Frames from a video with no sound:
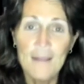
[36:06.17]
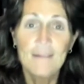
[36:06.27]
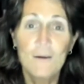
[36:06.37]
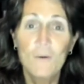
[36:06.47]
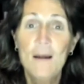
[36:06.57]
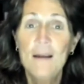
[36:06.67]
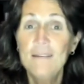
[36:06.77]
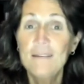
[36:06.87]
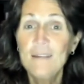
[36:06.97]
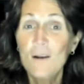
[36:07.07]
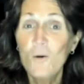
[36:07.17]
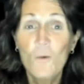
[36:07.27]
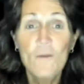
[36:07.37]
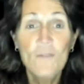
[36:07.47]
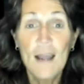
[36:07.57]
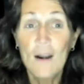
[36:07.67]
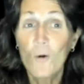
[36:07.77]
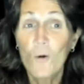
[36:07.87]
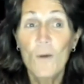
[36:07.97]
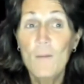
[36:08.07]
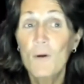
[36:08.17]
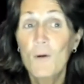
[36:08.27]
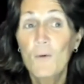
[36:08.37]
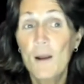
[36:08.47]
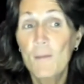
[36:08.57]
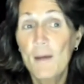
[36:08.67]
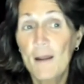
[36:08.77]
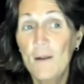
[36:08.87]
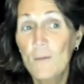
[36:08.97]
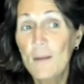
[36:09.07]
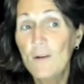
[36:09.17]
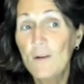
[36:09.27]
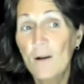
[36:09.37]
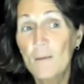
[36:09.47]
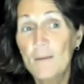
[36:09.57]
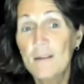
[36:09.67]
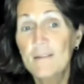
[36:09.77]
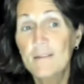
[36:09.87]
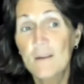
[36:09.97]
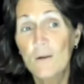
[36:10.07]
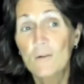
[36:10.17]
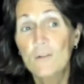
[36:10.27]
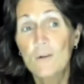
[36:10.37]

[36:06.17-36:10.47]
So just know we've got a great program out here to be talking to business owners.